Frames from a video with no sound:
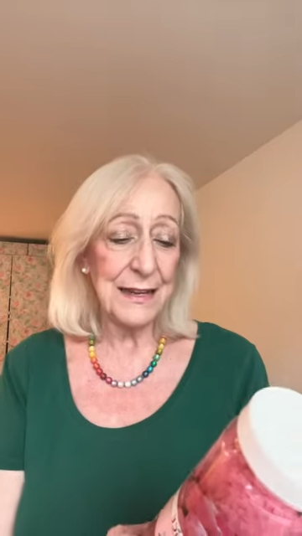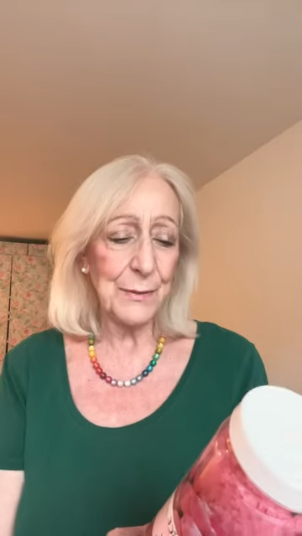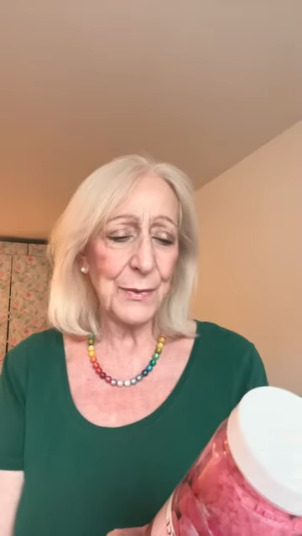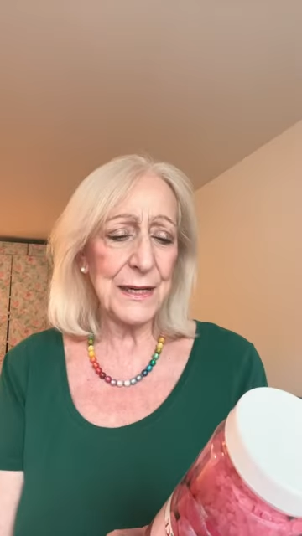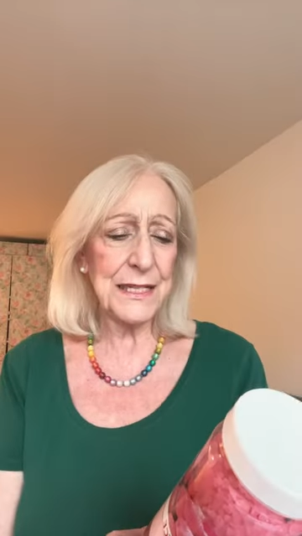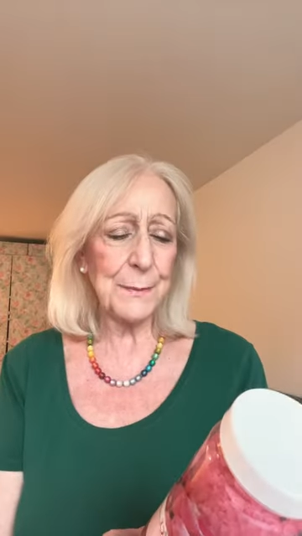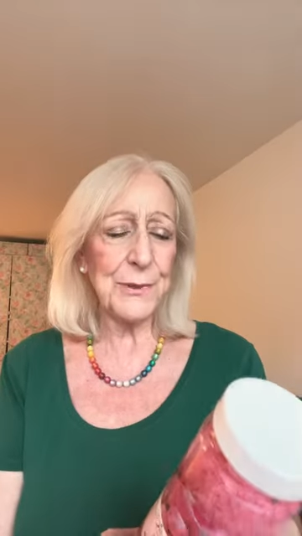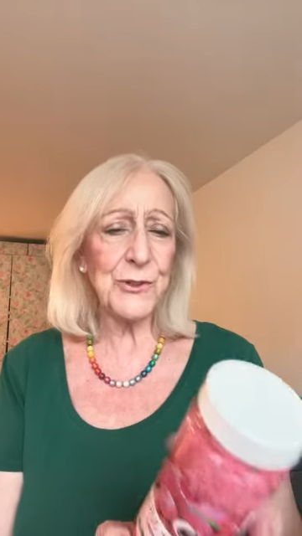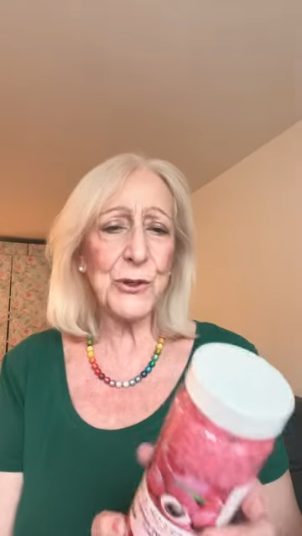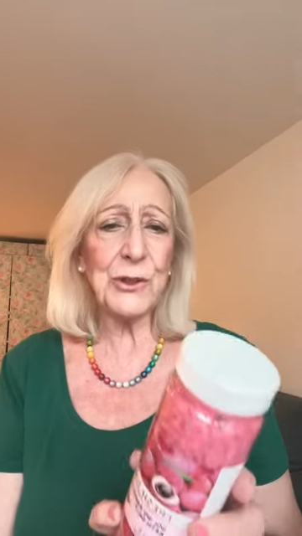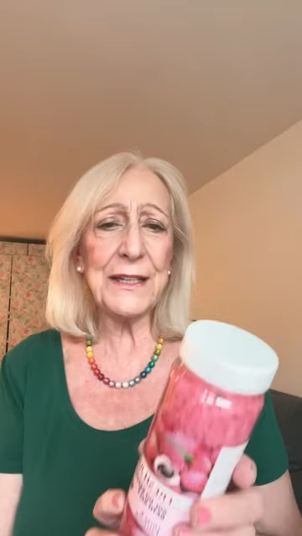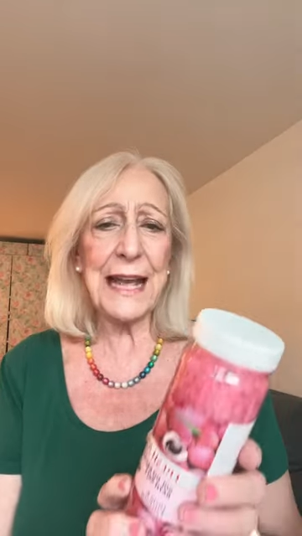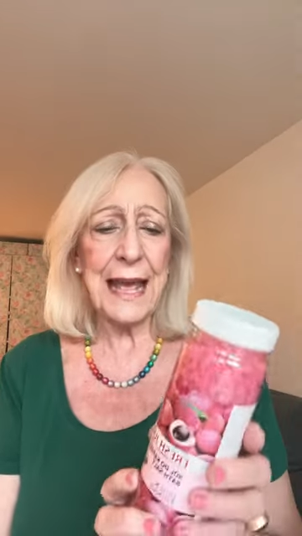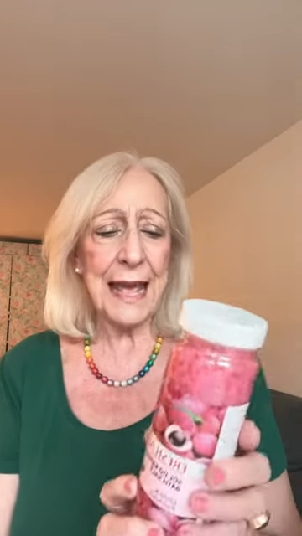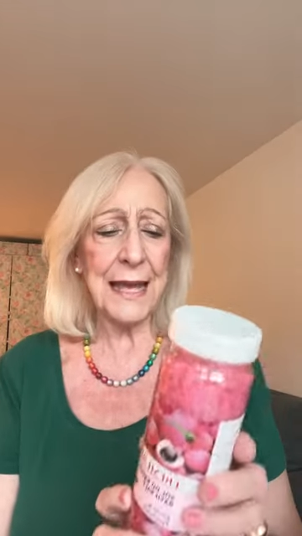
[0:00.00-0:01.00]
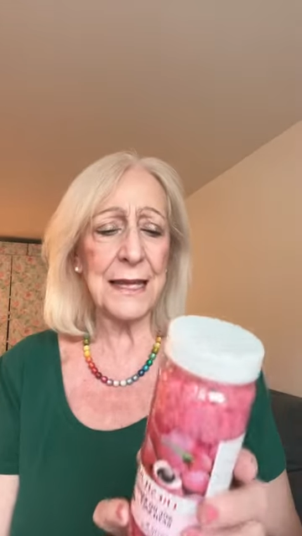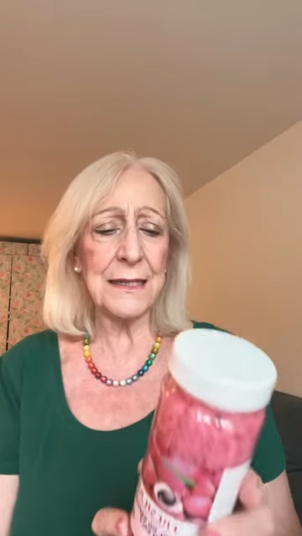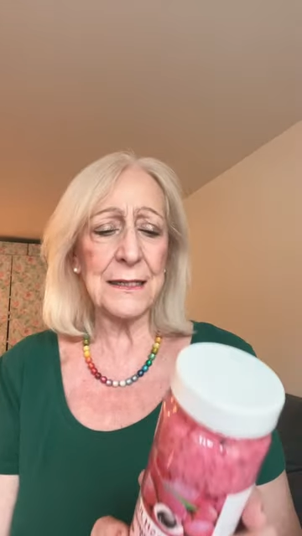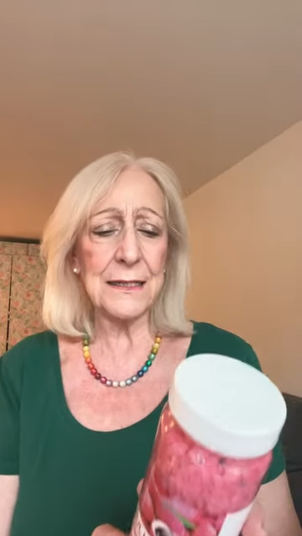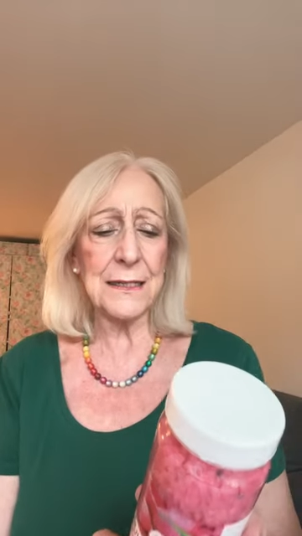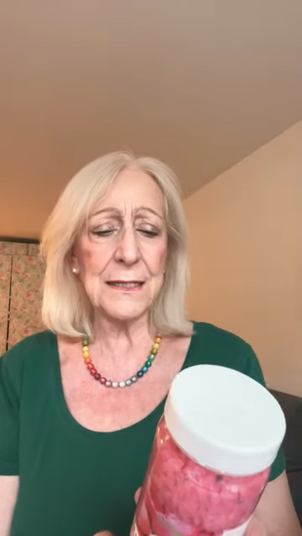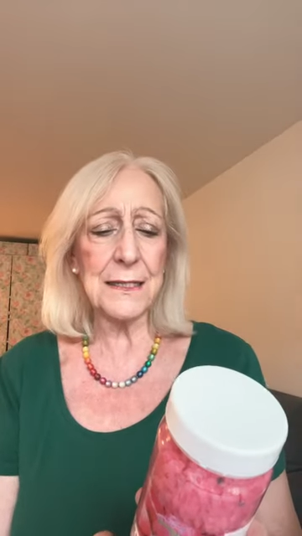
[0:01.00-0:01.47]
what is it, patchouli
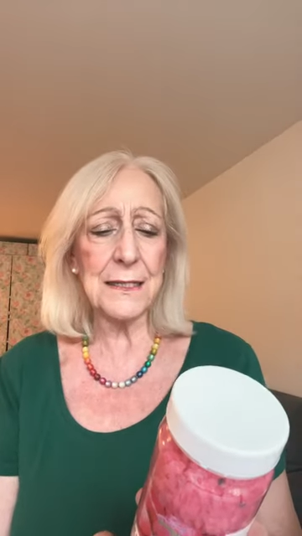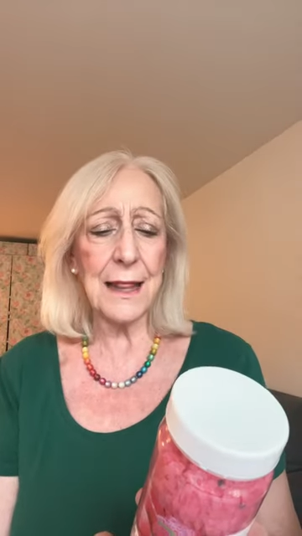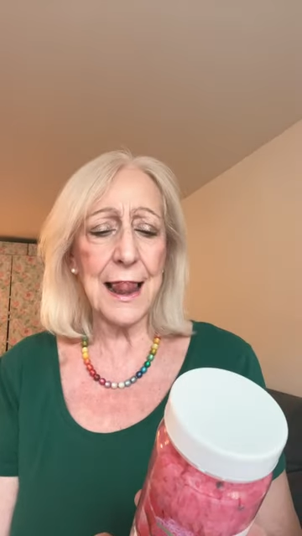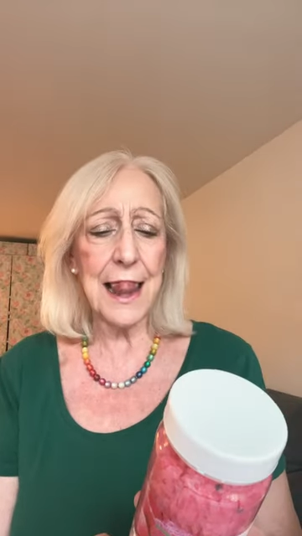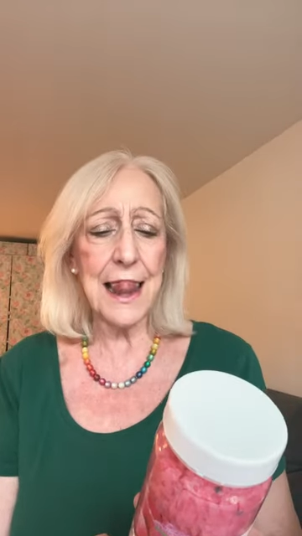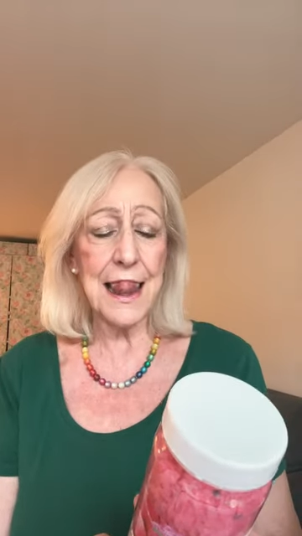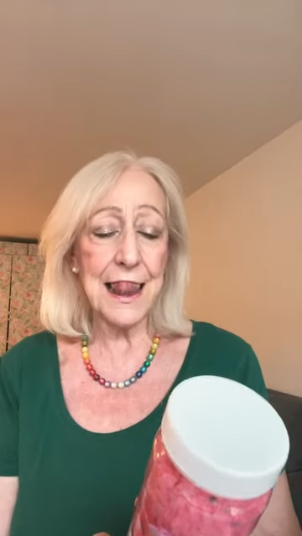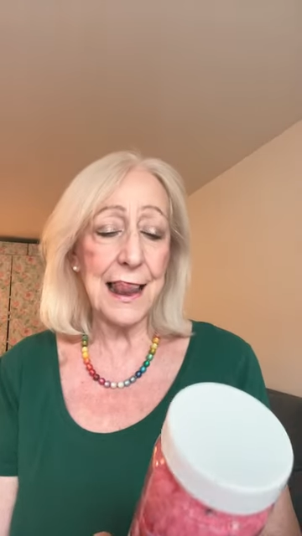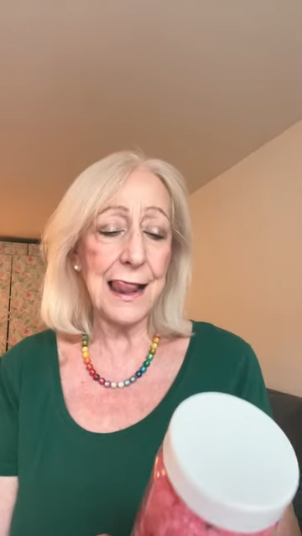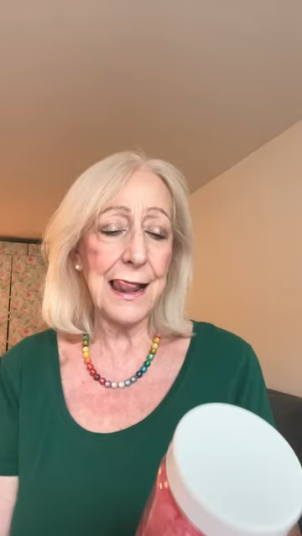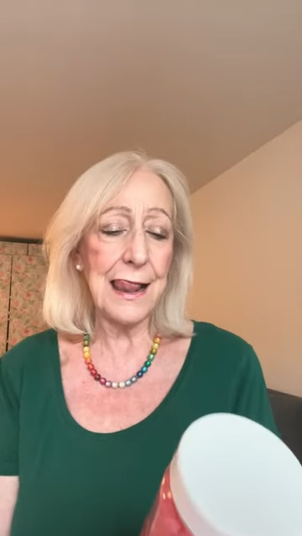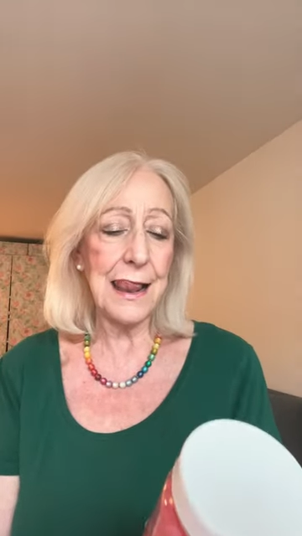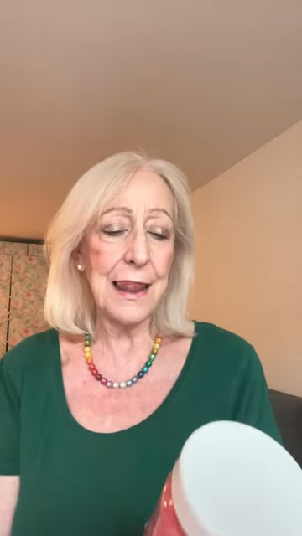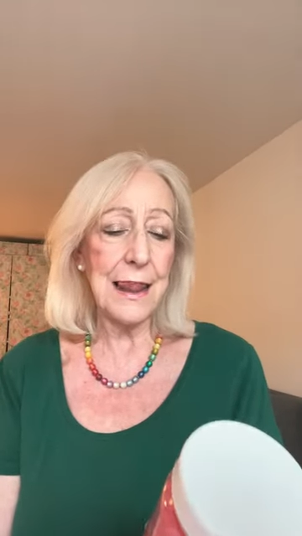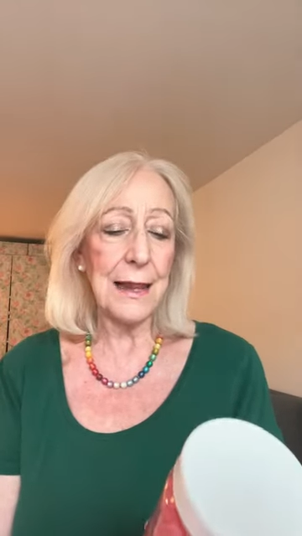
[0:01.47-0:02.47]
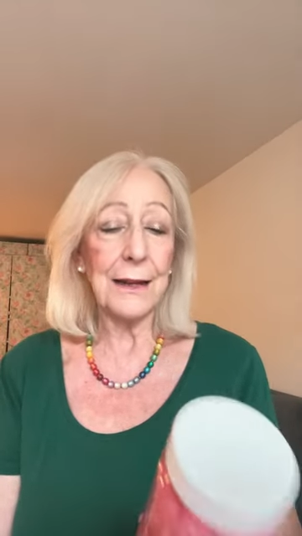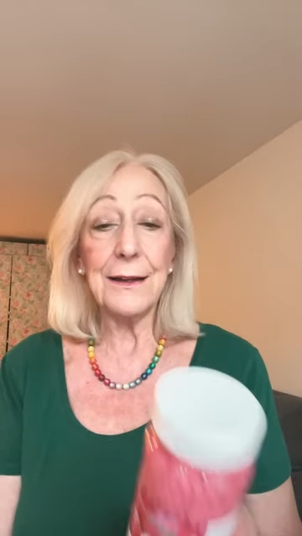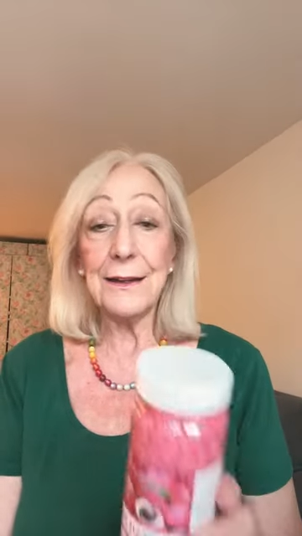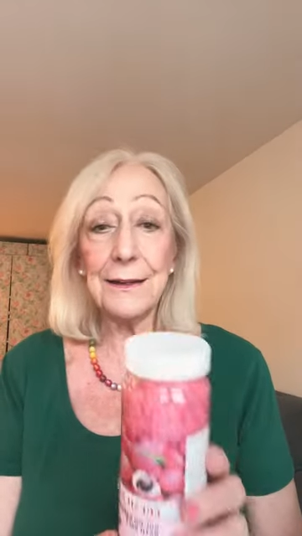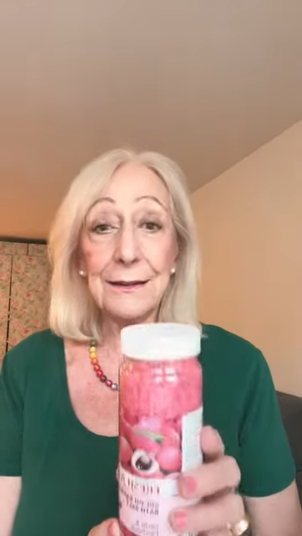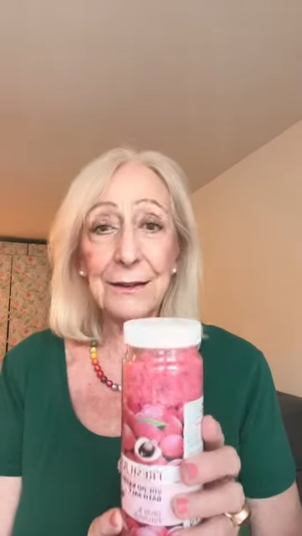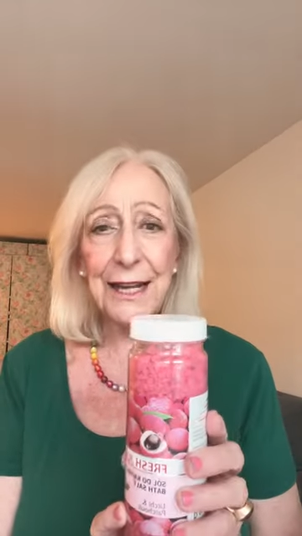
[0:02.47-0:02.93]
and
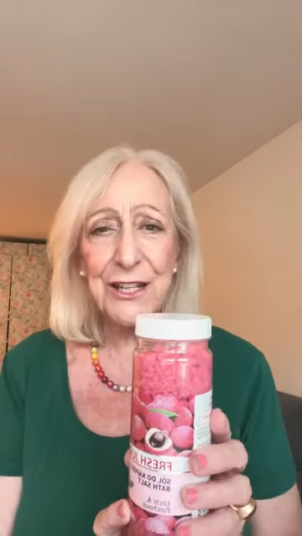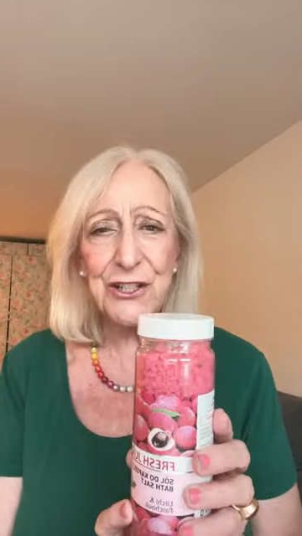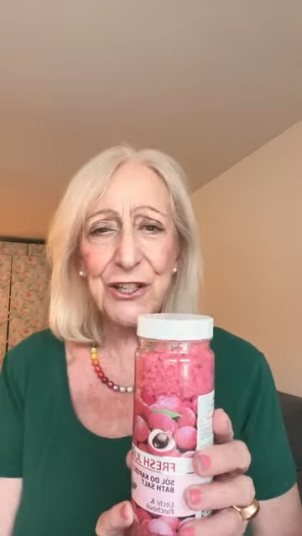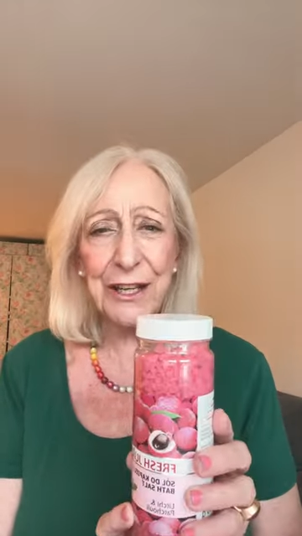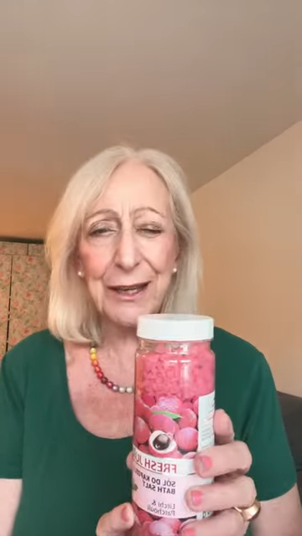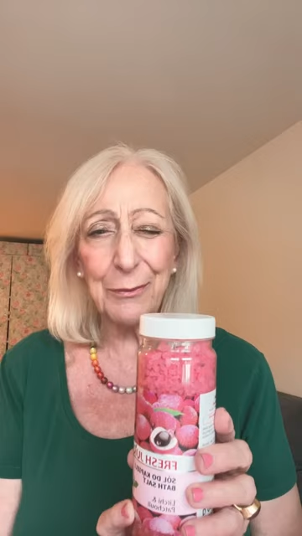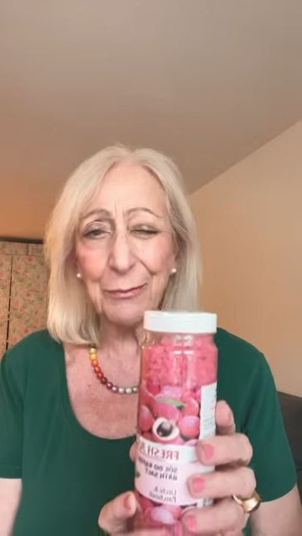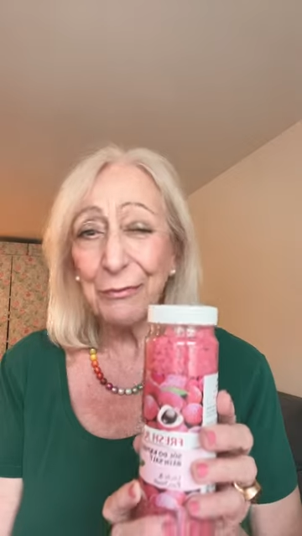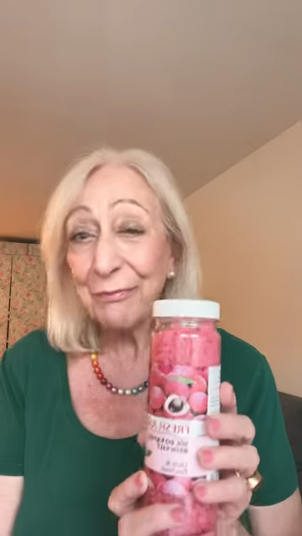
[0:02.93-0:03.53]
lychee.